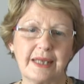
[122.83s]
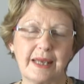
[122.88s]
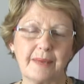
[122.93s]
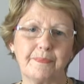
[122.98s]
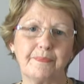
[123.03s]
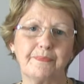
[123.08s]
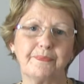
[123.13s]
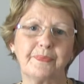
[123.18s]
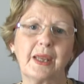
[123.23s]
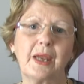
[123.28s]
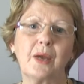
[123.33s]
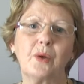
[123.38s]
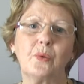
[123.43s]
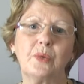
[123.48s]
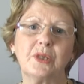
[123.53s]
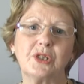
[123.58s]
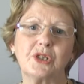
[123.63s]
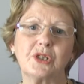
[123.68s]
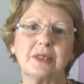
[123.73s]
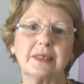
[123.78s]
step,
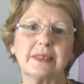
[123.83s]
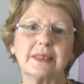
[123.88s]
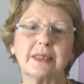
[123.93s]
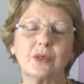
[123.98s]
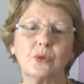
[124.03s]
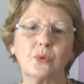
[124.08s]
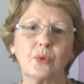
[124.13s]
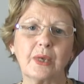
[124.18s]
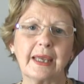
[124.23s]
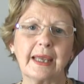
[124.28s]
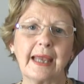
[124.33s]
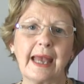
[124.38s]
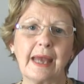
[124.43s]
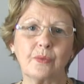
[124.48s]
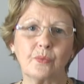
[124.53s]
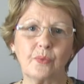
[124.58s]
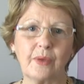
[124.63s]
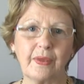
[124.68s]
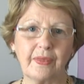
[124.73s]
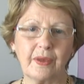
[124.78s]
which is looking
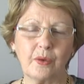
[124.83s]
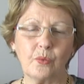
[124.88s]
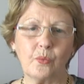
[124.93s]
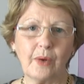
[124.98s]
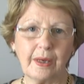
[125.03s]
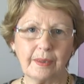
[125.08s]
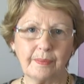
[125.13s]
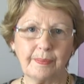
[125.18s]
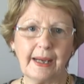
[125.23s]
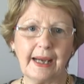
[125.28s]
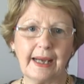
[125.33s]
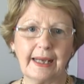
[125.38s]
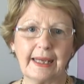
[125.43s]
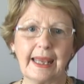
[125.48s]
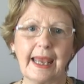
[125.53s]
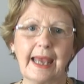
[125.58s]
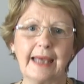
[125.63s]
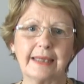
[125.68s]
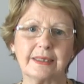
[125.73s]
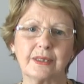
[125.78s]
at whether one
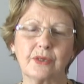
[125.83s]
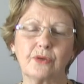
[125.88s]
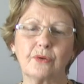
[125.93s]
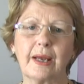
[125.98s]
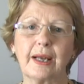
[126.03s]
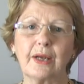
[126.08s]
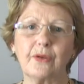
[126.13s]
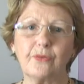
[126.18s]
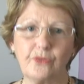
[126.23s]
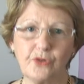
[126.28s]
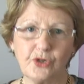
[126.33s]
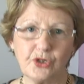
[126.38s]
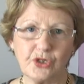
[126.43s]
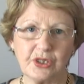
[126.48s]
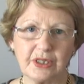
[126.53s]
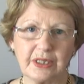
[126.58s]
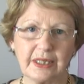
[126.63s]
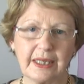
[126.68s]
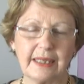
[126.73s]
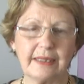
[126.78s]
party has a greater
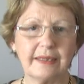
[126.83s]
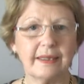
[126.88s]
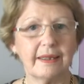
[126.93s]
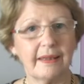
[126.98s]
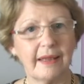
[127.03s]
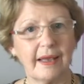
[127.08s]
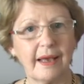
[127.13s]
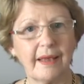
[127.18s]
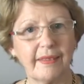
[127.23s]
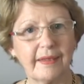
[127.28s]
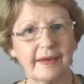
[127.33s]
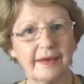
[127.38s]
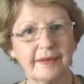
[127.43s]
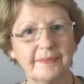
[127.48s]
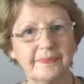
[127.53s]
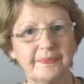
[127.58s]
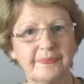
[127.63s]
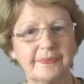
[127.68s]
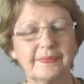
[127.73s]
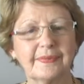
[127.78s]
future need than the other.
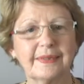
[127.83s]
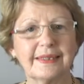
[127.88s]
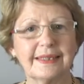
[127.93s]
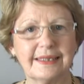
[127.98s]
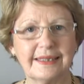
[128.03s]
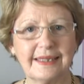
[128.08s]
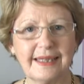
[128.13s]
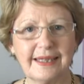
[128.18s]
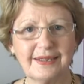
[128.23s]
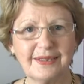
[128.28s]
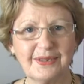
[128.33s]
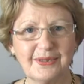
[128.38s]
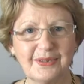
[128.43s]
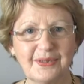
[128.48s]
See you